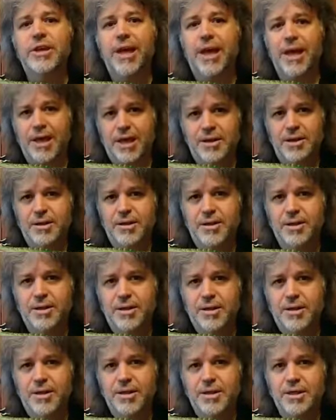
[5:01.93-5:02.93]
head.
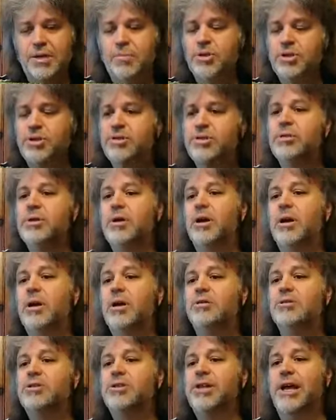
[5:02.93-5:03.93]
It would
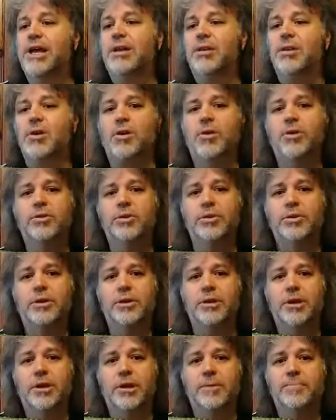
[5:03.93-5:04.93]
stand along
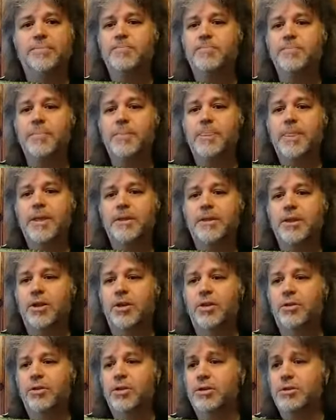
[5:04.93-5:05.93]

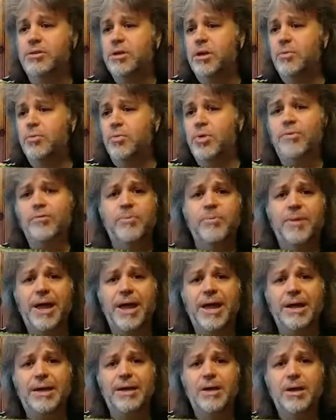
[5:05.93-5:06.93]
a
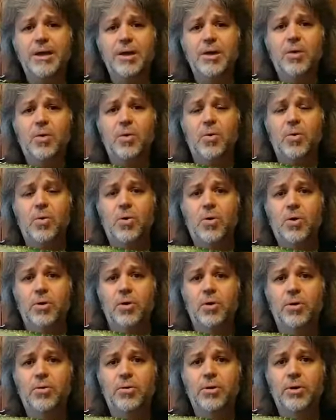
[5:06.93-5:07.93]
riverbank
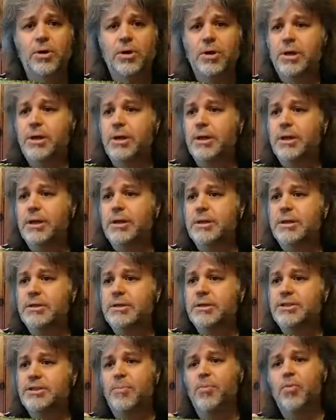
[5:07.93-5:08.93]
or
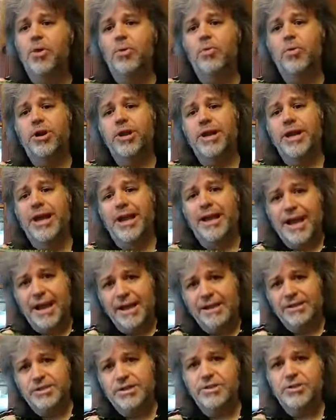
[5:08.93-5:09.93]
somewhere where he had
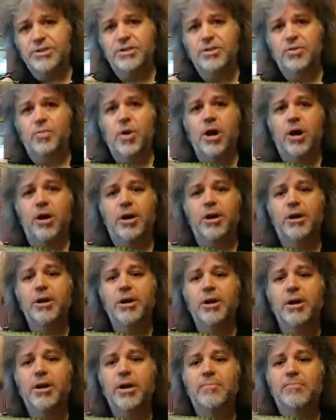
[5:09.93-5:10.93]
access to the water
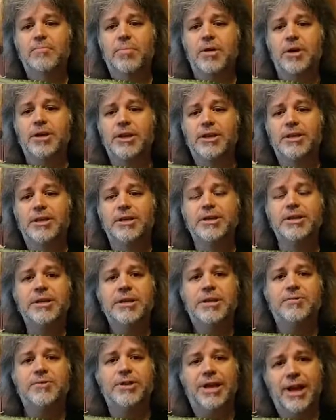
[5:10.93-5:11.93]
but he didn't
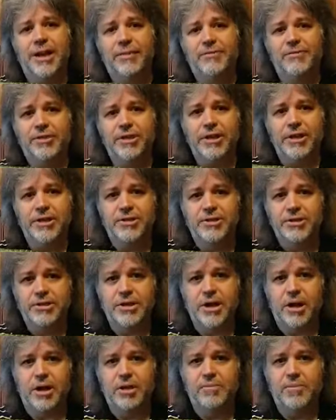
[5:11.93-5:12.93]
even have to get his
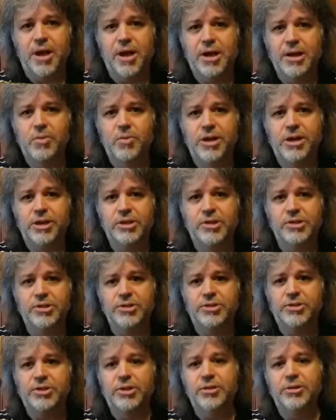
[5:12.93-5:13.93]
entire body wet. He
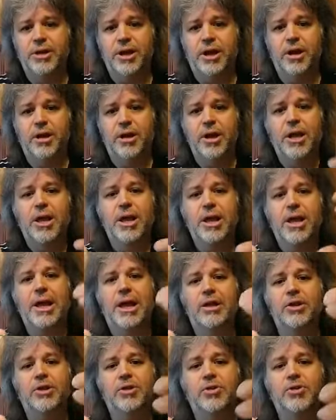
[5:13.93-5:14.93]
just stood there
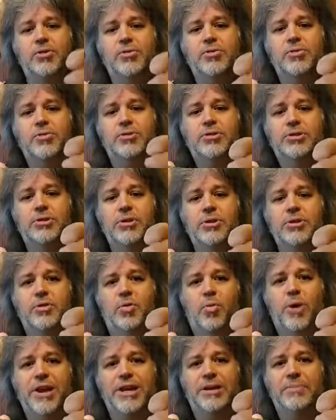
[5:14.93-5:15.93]
and used the
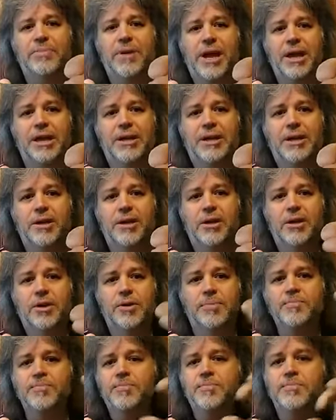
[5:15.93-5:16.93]
weight back here